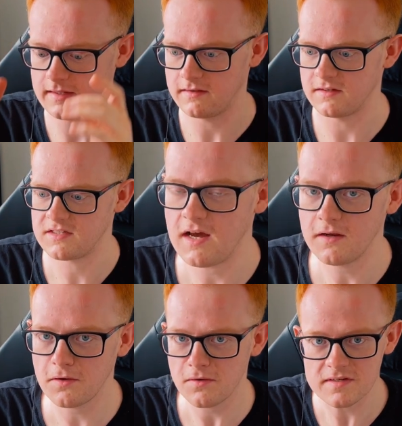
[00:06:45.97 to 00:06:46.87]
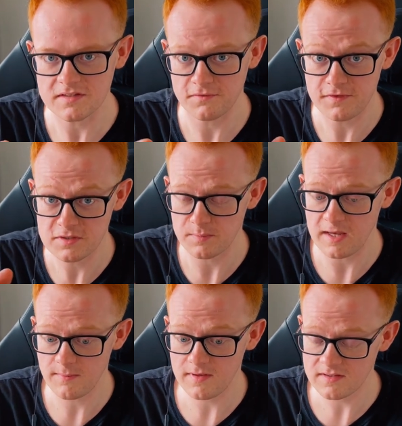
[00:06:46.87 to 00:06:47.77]
Like, the Tarako is the fish
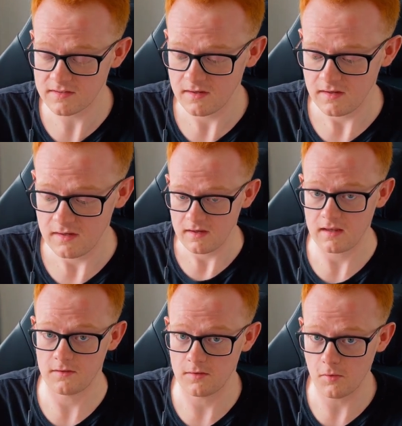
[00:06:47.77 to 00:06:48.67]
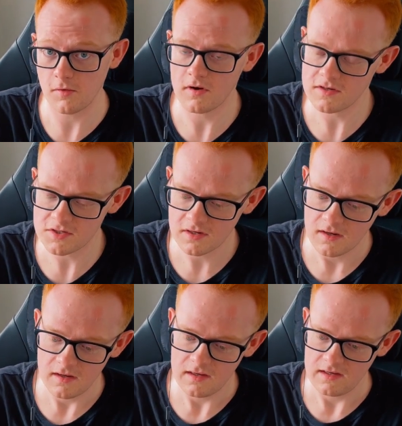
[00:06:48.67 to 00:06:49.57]
babies, and they're orange,
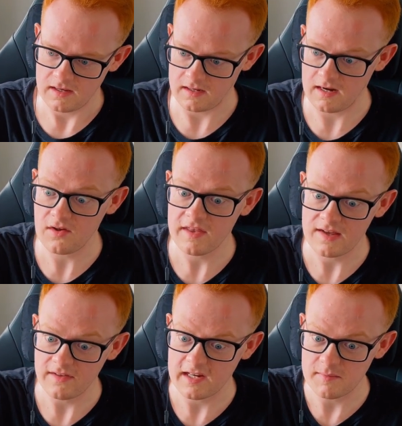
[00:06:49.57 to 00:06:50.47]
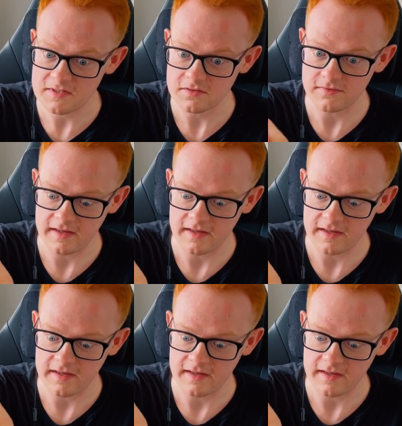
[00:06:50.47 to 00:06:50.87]
and now they have, like, a bunch of,